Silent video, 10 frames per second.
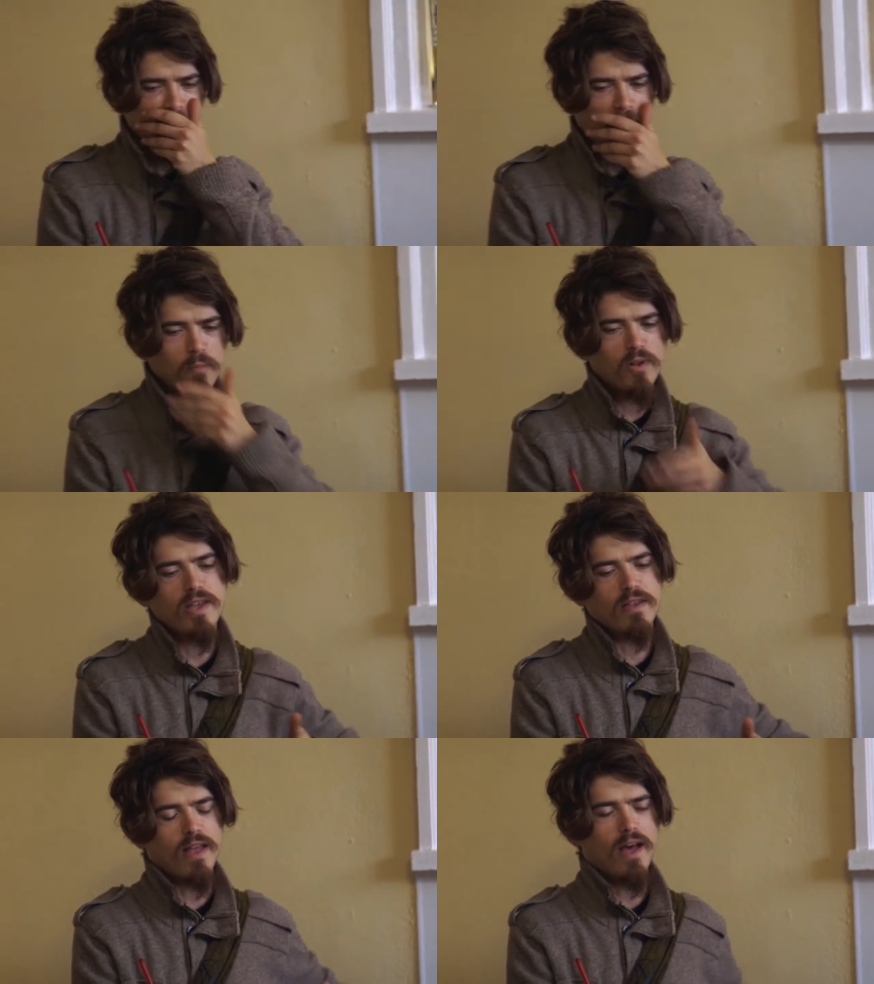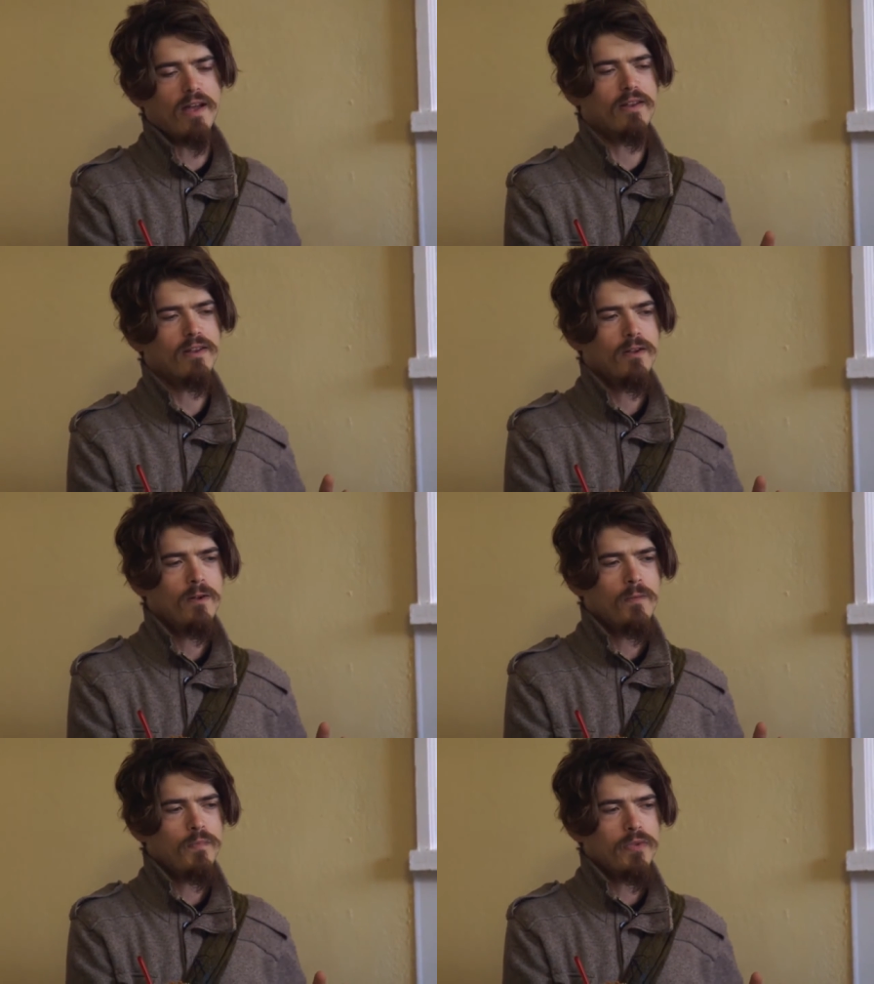I'm looking at that
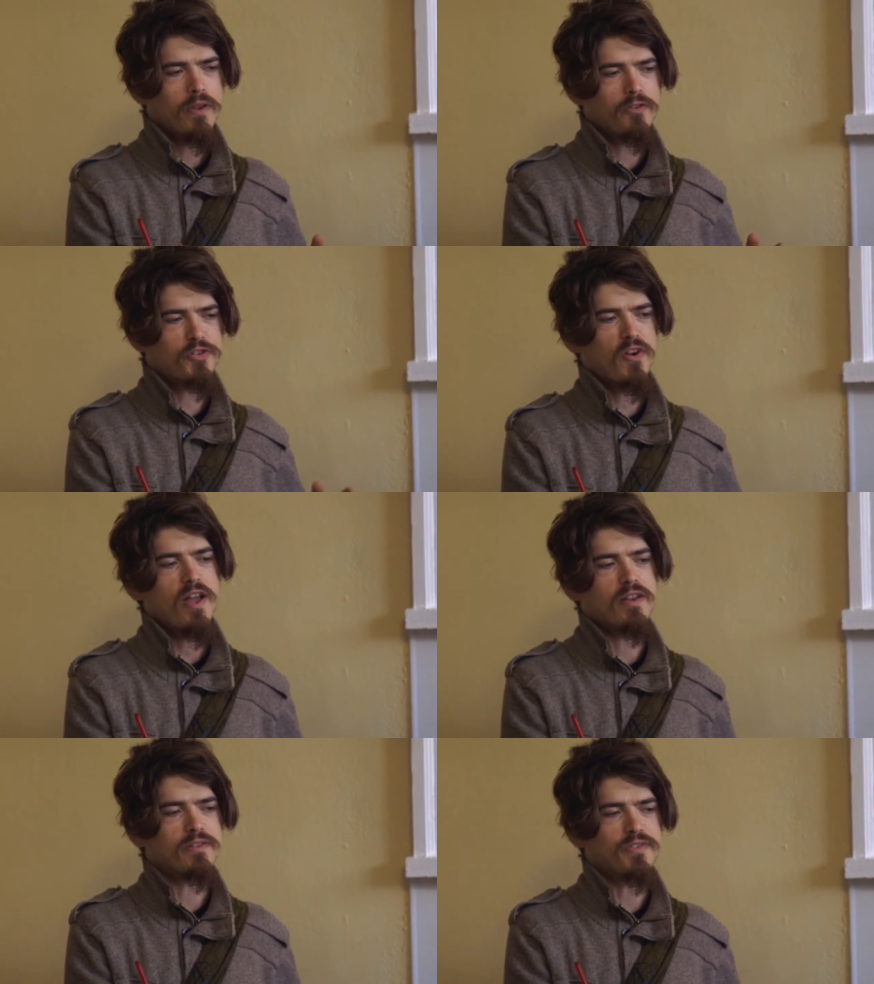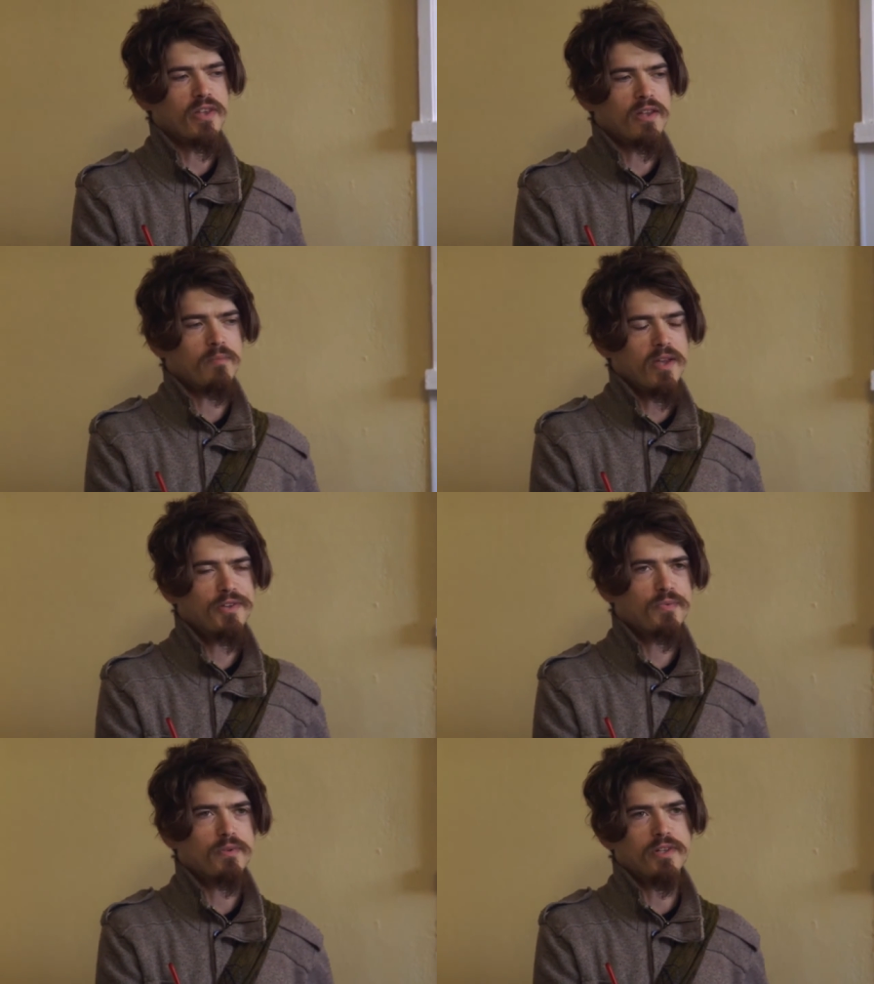trend in
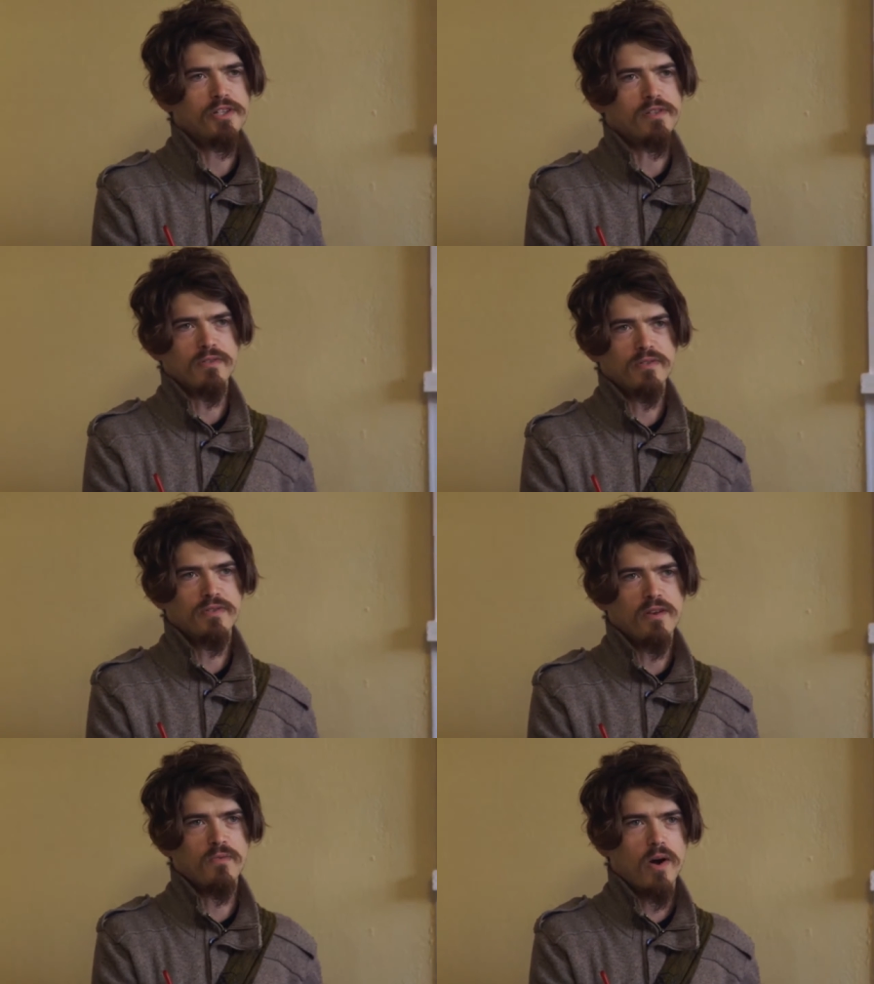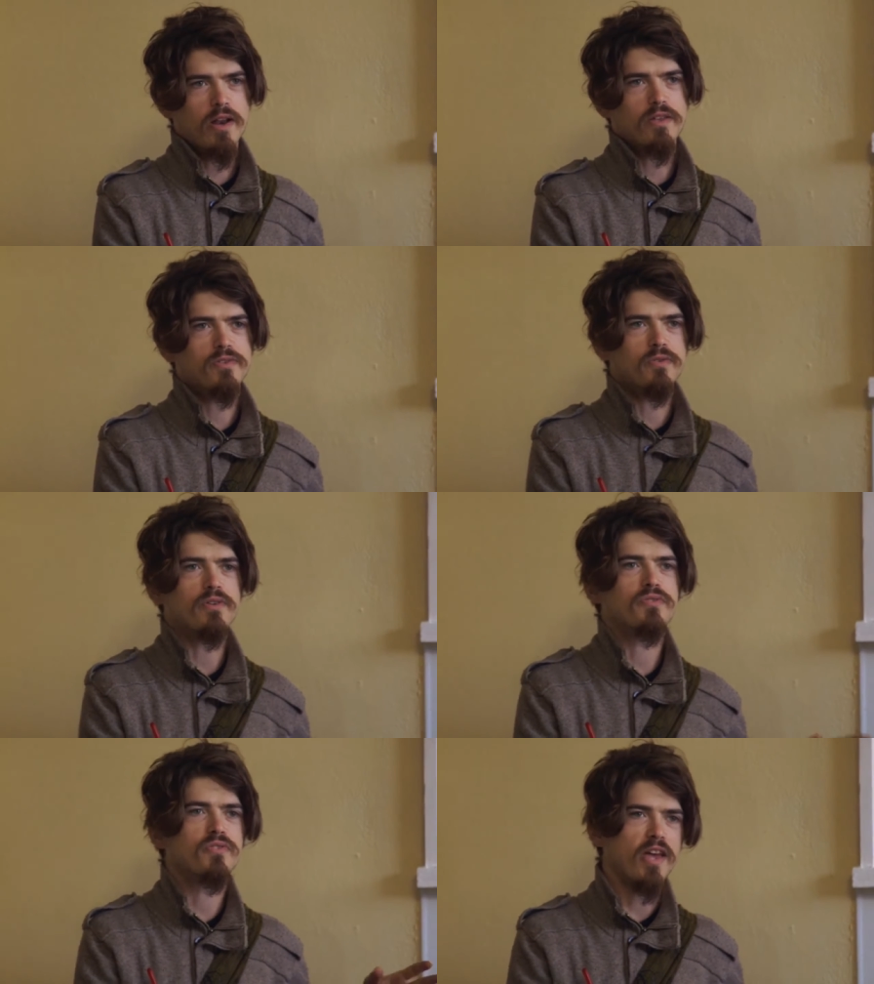major religions of wanting to
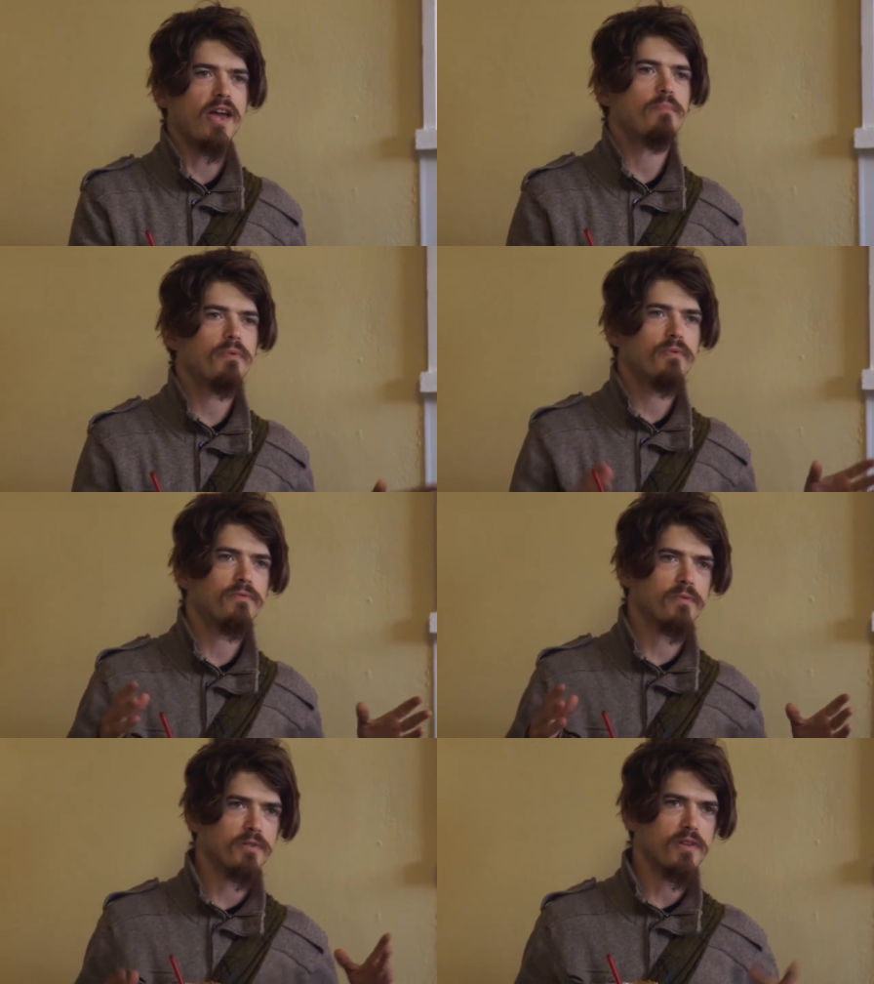escape from